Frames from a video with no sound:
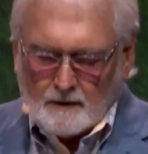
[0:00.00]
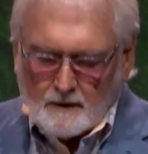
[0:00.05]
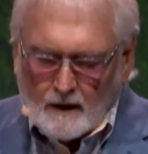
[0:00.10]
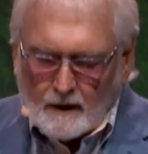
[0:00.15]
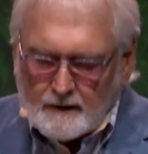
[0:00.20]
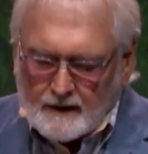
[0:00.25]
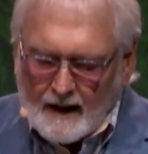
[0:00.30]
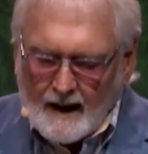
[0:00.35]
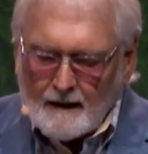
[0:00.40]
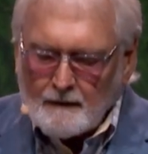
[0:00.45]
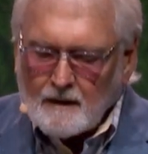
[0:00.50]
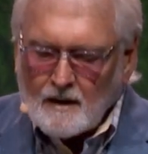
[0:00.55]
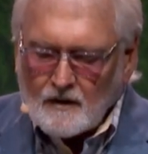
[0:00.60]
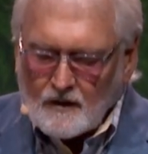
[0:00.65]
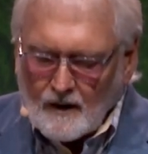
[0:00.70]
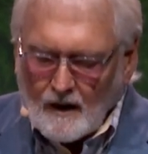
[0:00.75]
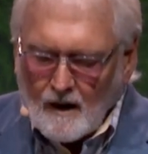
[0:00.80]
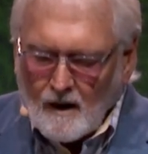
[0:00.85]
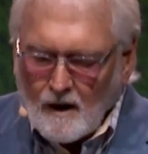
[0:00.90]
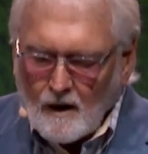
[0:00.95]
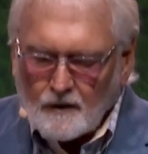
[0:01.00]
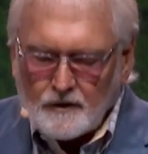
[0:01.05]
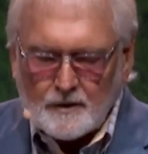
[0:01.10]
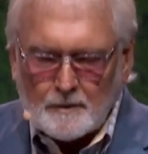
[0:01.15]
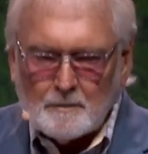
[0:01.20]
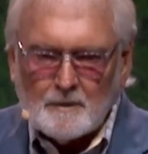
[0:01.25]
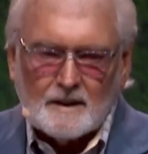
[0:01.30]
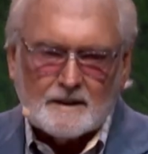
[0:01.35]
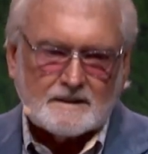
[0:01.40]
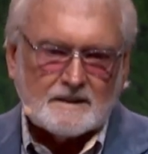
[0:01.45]
To have this
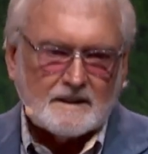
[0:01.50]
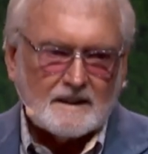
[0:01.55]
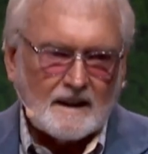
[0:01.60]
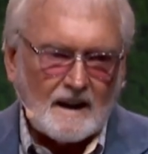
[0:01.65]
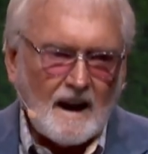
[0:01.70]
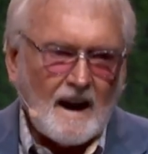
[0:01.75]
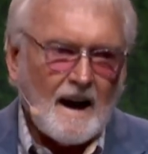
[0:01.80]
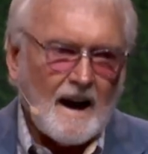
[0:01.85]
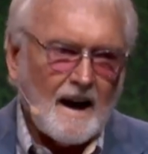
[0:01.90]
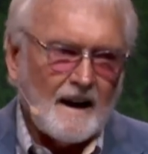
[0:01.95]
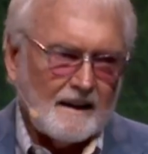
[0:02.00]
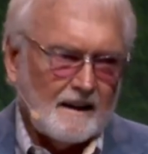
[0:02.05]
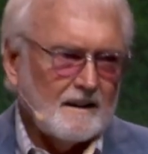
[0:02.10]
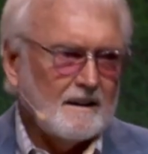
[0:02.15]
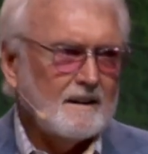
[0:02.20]
awesomeness in God,